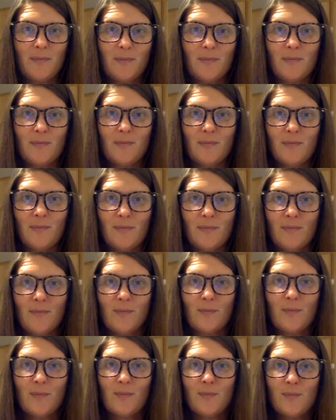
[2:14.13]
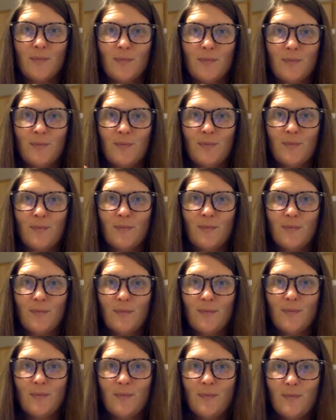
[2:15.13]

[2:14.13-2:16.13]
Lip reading: Nobody speaks.